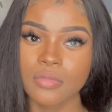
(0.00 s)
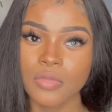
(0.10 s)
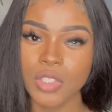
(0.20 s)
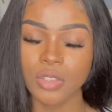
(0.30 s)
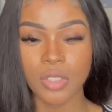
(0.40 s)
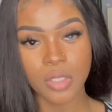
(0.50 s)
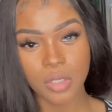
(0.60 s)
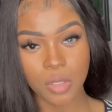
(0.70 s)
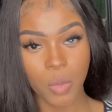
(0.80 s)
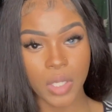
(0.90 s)
So this
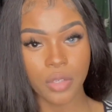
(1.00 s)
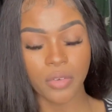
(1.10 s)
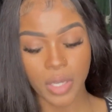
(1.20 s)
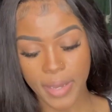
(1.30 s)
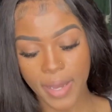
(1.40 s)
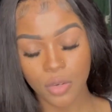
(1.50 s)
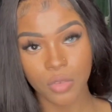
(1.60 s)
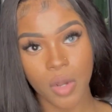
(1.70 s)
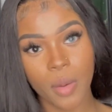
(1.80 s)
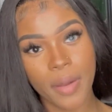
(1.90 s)
is queen gray. I don't
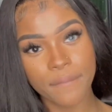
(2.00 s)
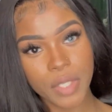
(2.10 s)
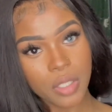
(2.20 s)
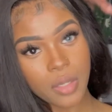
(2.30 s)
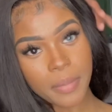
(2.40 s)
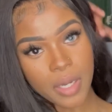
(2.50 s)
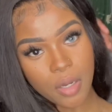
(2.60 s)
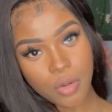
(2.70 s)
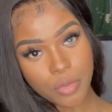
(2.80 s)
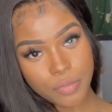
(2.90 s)
know how I feel
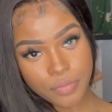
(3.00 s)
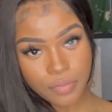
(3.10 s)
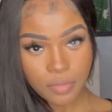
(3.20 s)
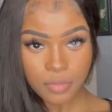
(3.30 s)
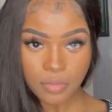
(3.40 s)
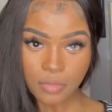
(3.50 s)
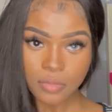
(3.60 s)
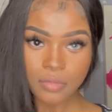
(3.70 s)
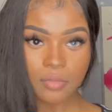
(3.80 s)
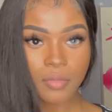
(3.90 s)
about
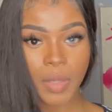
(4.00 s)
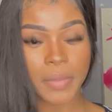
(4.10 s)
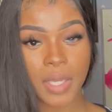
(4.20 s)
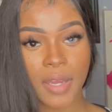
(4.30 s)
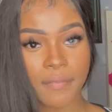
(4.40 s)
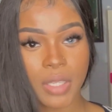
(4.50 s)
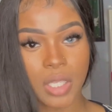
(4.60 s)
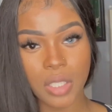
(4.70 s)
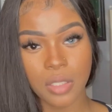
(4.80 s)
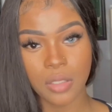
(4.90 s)
me having
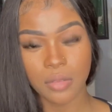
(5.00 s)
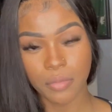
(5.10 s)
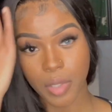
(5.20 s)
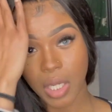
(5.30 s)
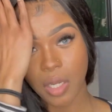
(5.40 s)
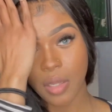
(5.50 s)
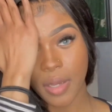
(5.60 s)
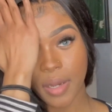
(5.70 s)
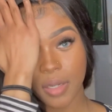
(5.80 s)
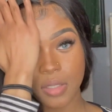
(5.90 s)
like bright color
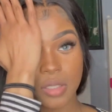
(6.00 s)
eyes.